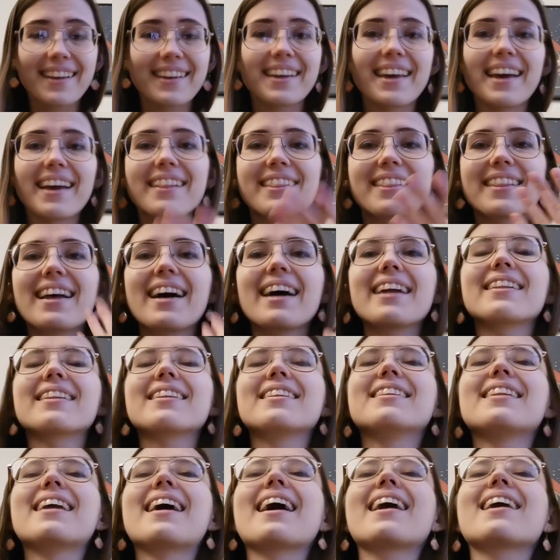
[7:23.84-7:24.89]
Get
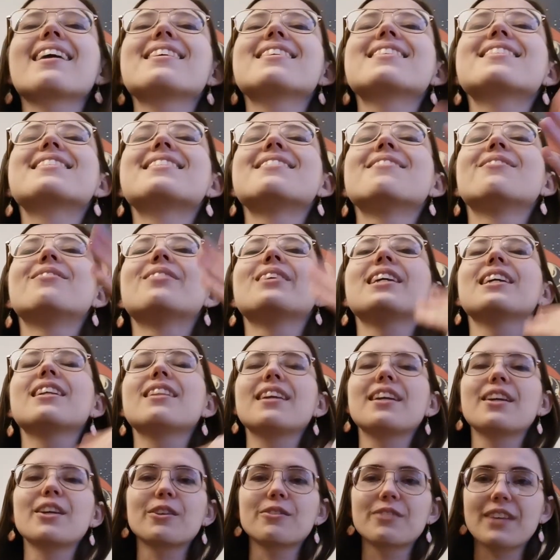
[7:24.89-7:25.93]
that nice
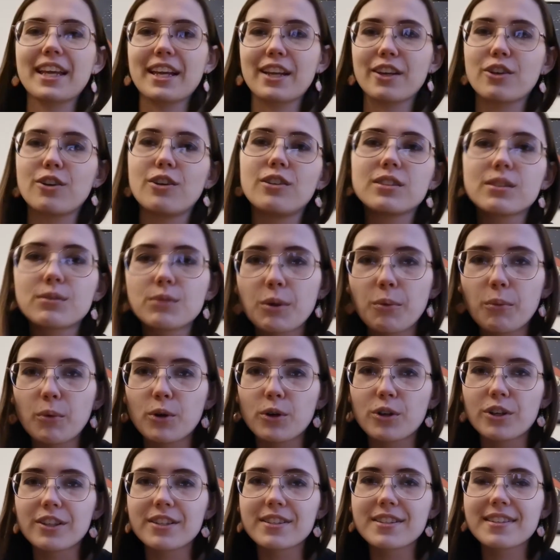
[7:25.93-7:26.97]
feeling of getting all the
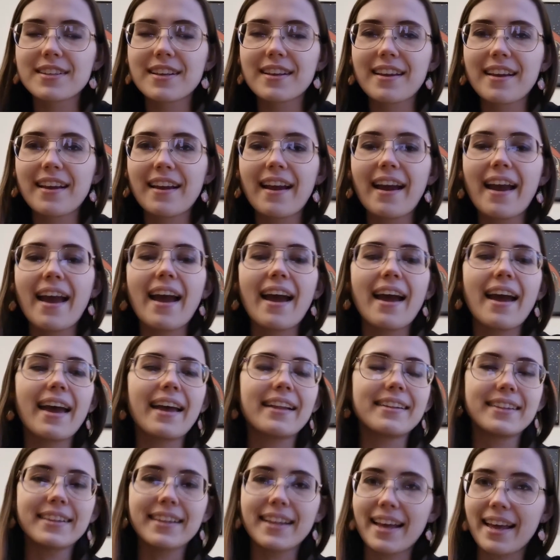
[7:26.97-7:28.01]
rewards
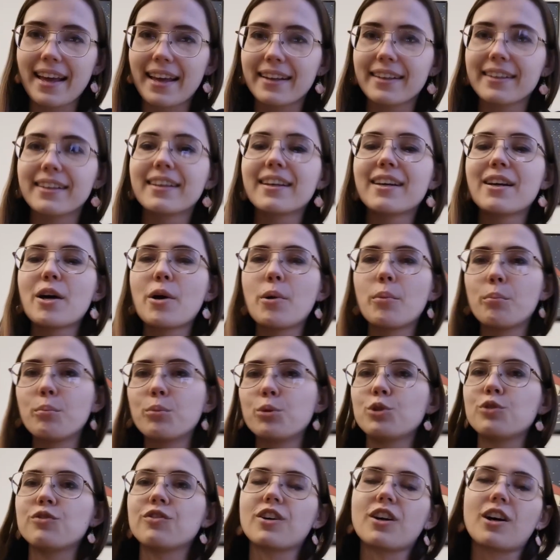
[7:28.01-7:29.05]
and then
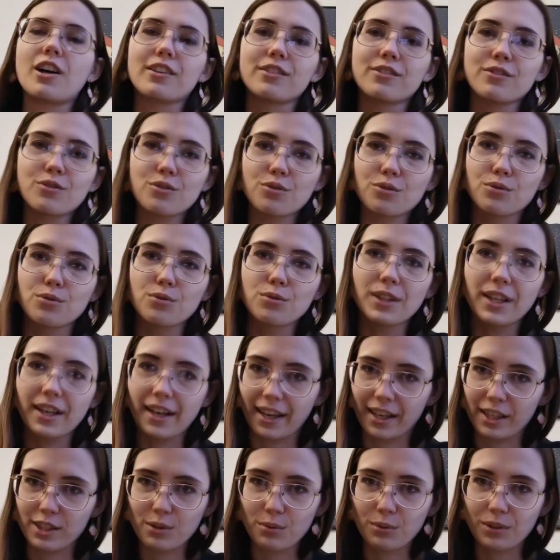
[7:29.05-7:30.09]
move on to the
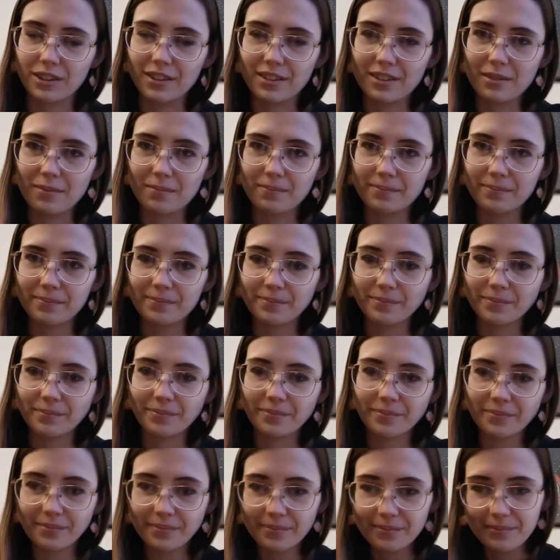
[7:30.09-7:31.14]
next ones.
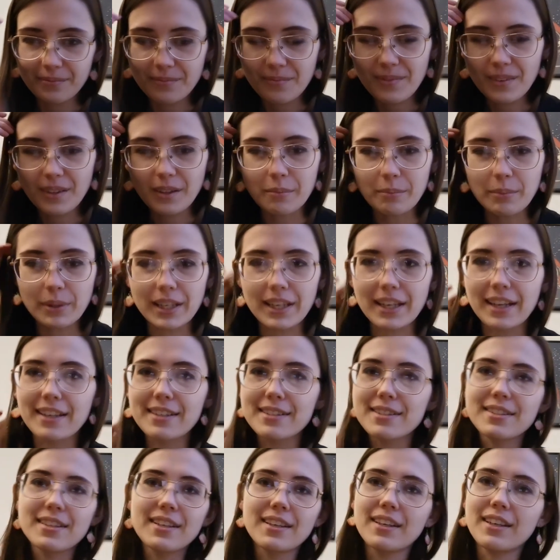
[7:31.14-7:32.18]

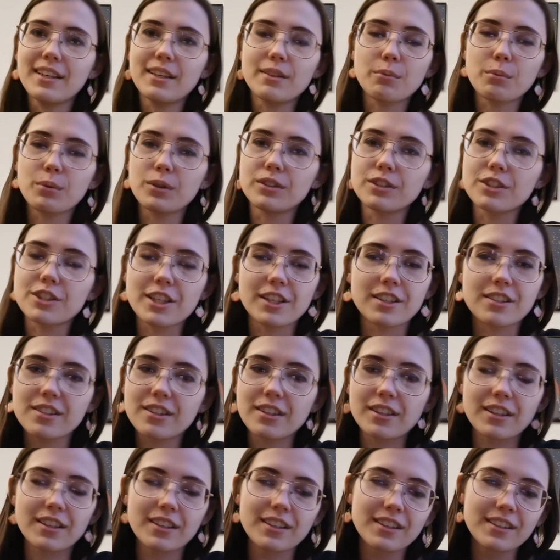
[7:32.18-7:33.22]
Because it will
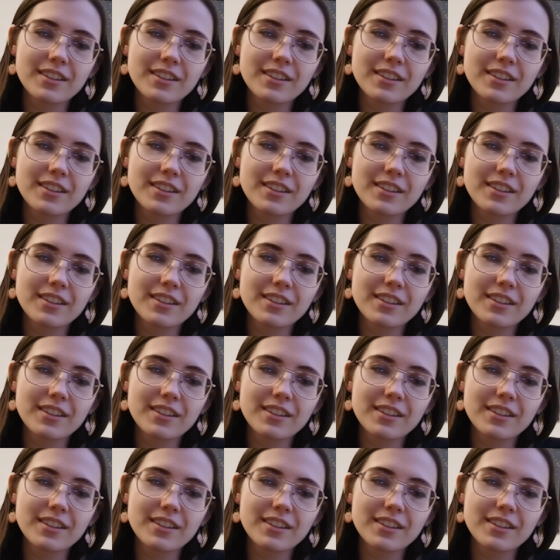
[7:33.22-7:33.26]
just...